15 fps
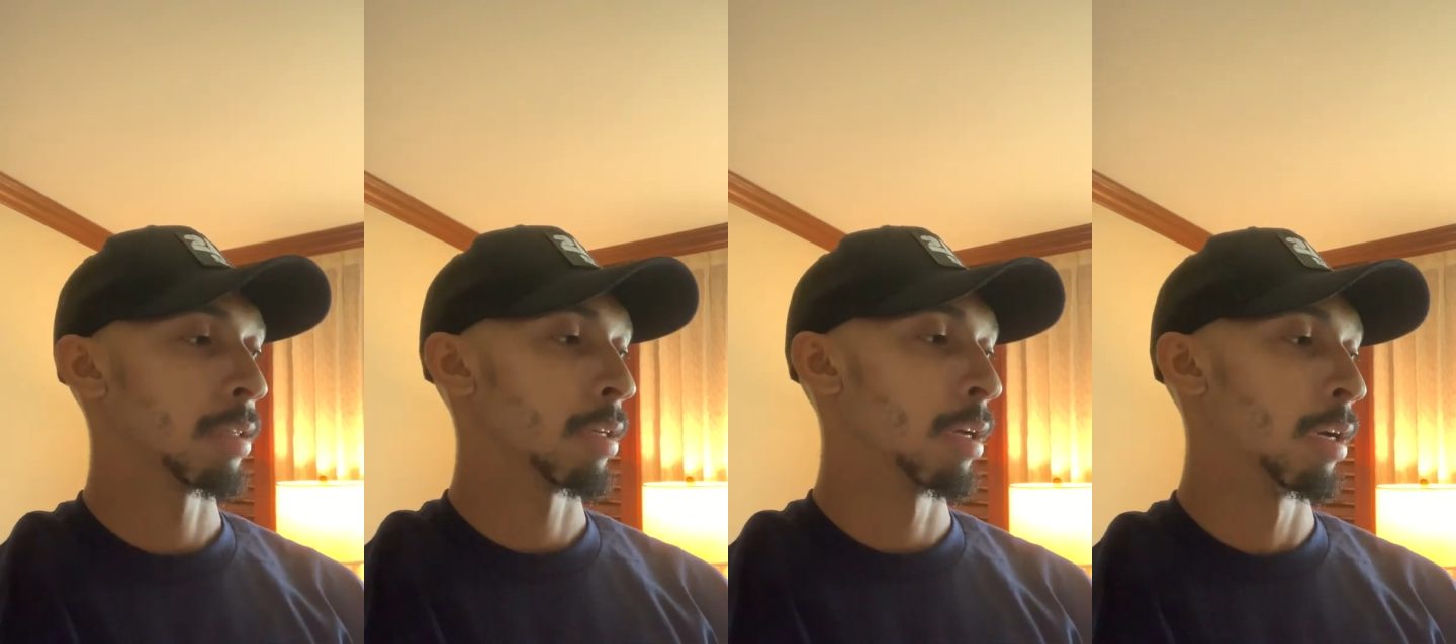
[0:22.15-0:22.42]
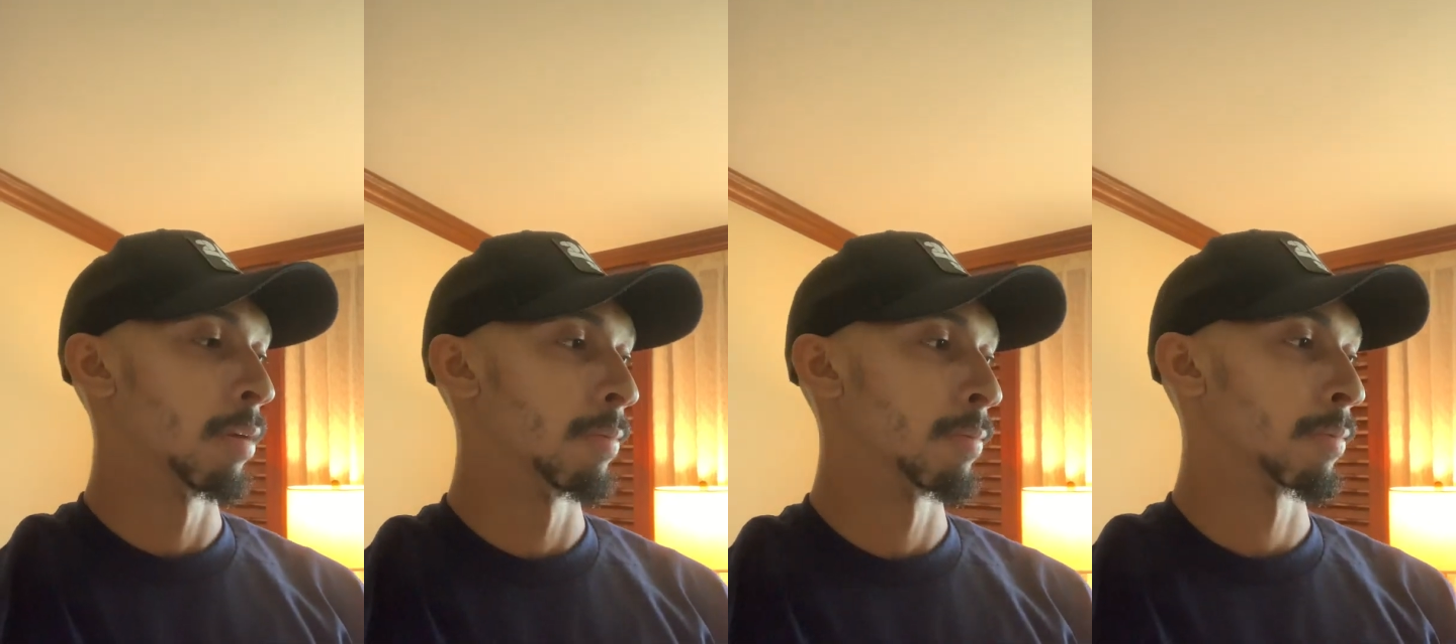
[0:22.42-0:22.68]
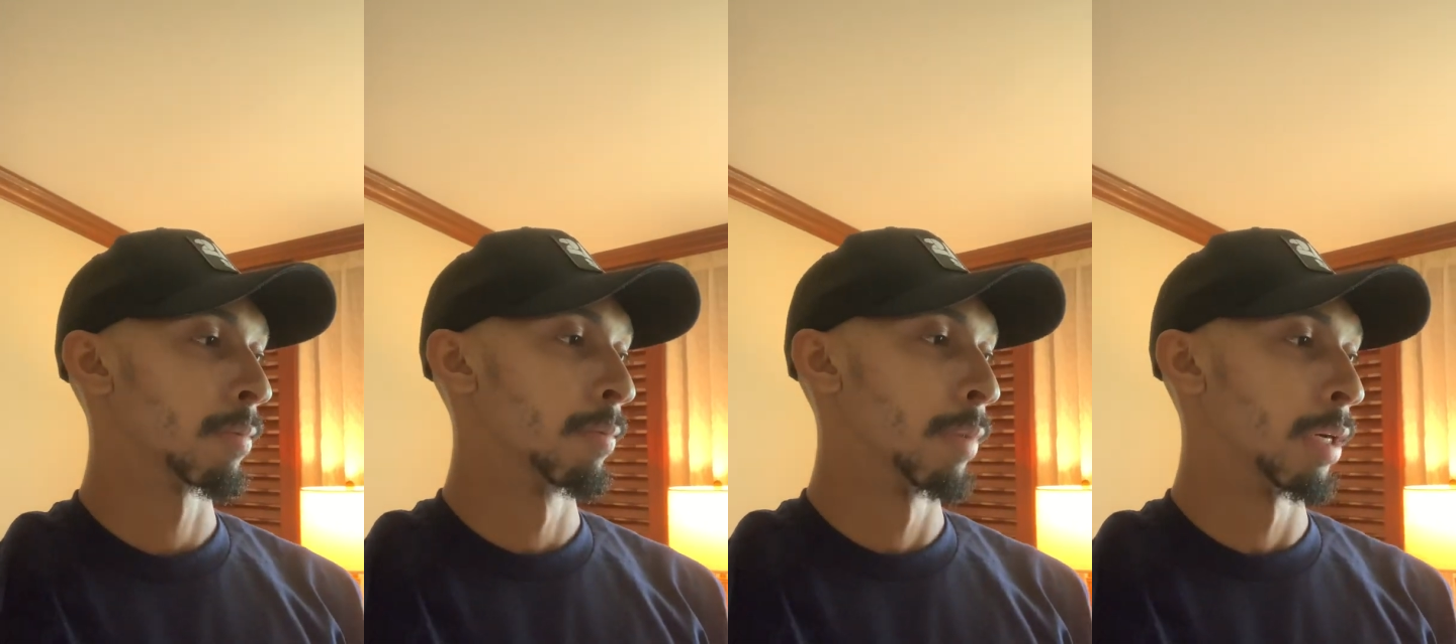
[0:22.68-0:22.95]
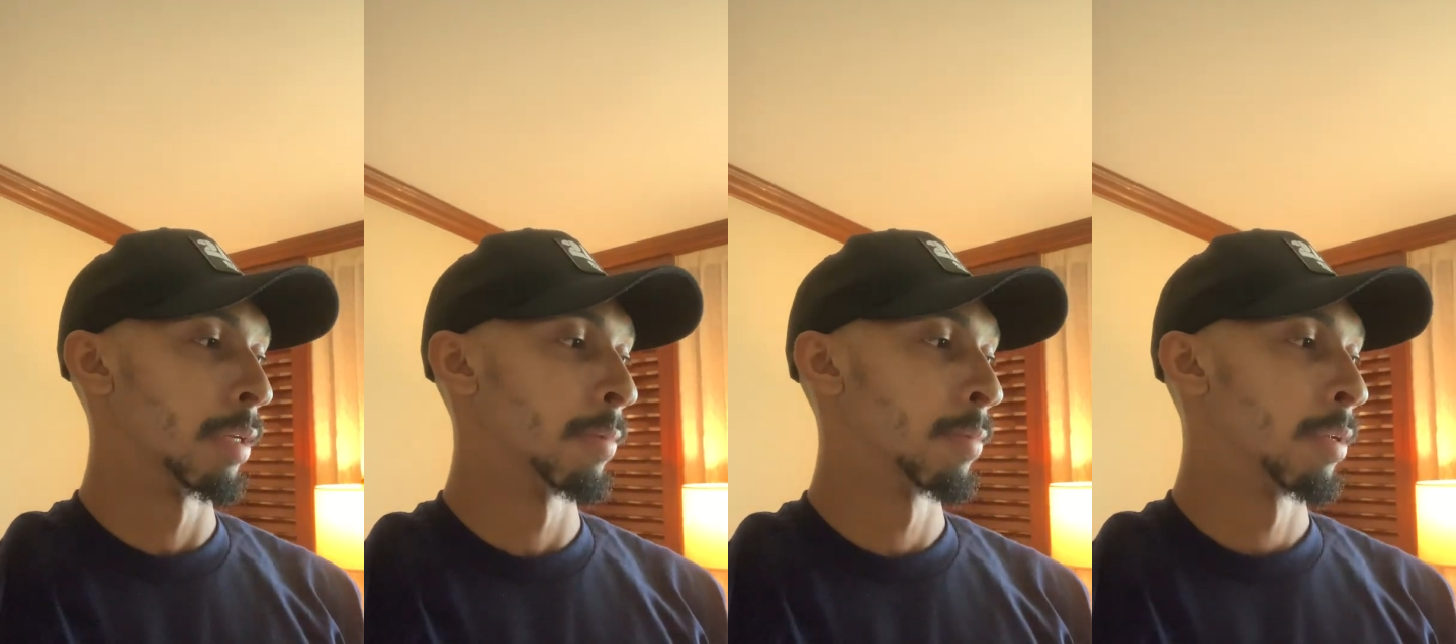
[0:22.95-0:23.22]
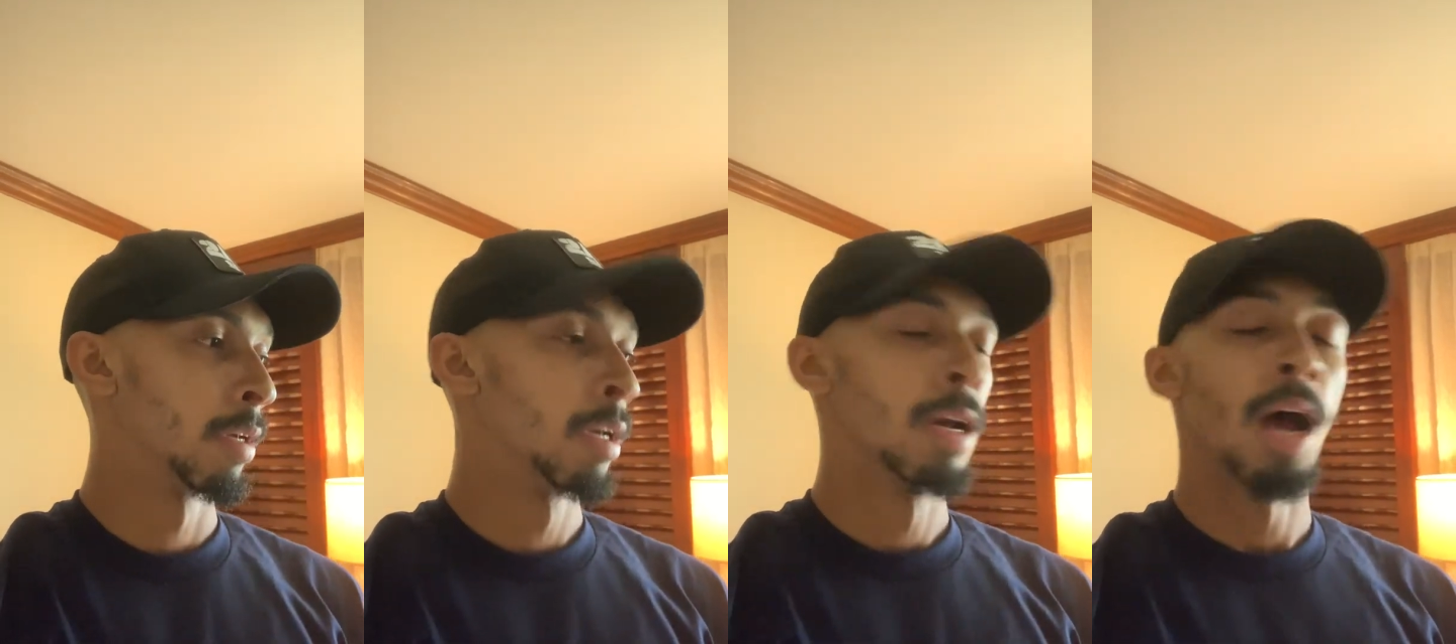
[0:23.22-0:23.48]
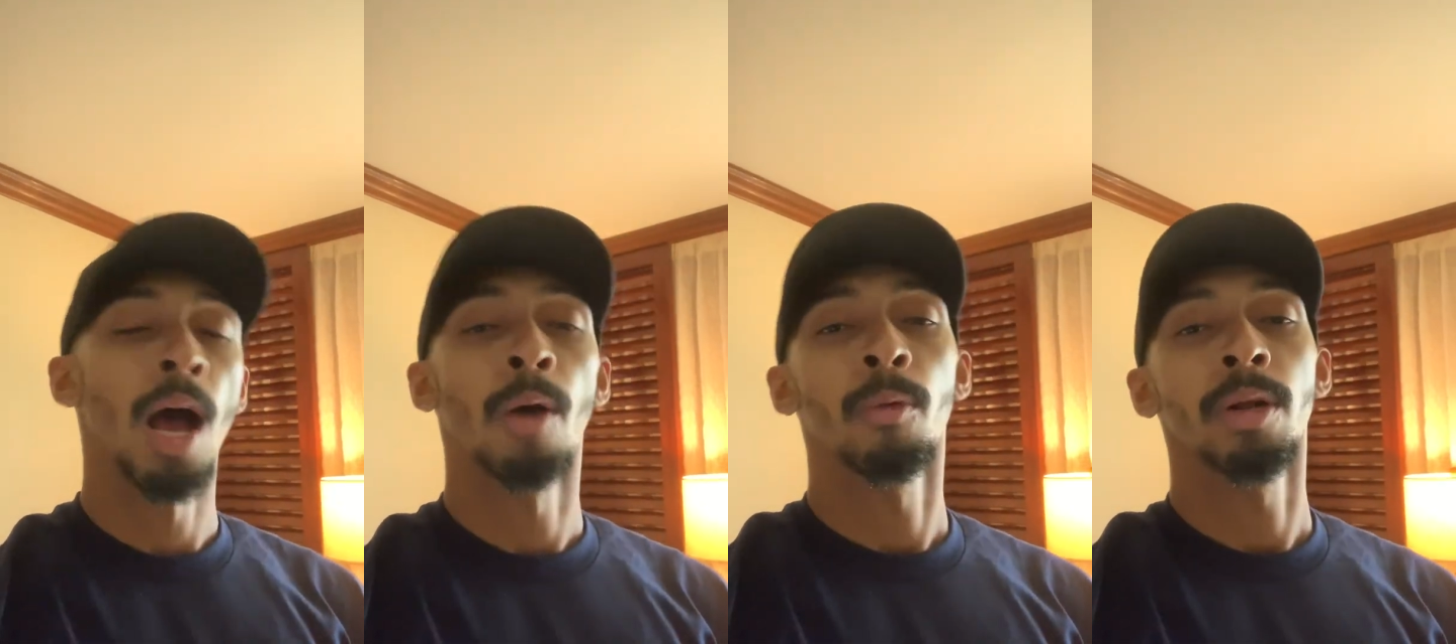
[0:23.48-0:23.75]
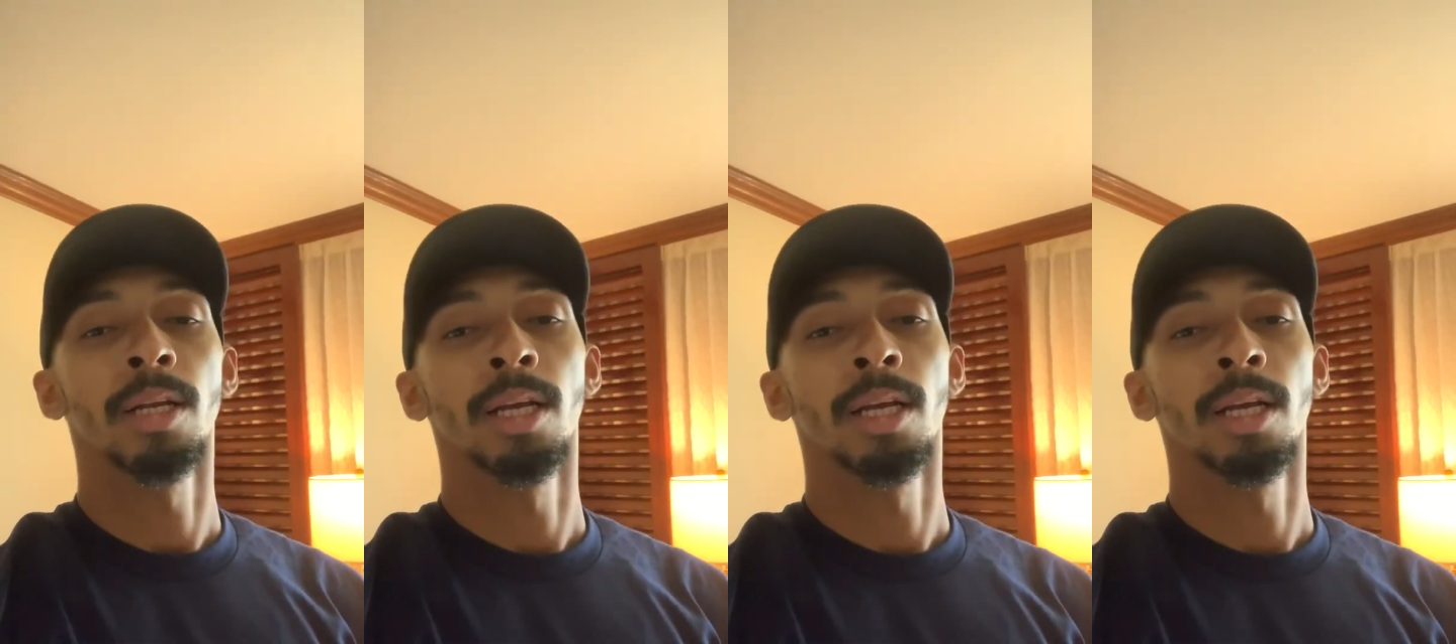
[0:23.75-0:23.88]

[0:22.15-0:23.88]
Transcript: But I went